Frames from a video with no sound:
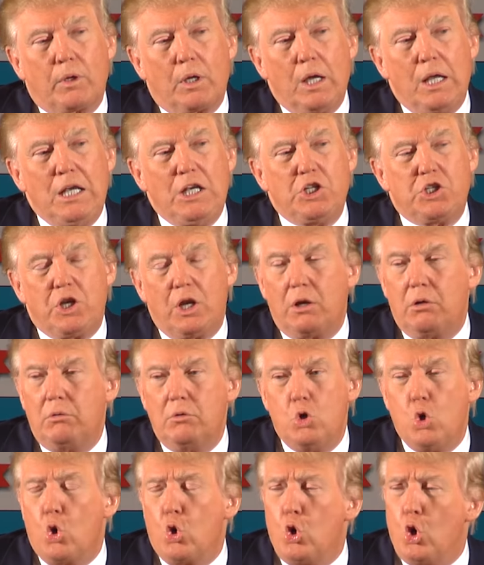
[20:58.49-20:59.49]
And he said,
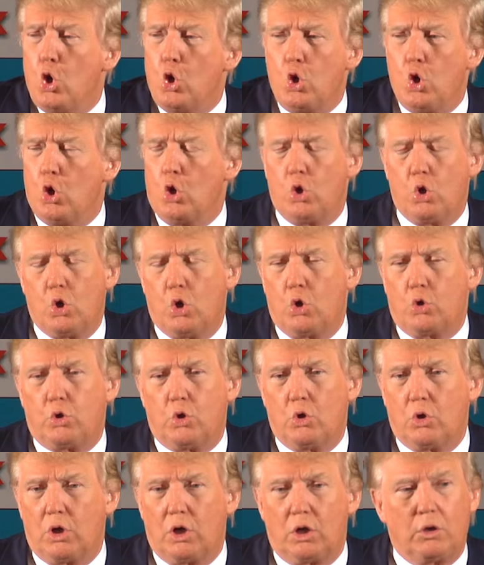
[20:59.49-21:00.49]
No, no, no, no,
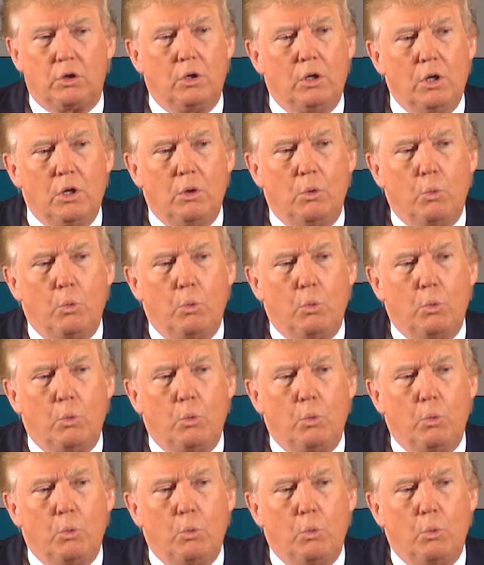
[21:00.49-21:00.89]
Donald.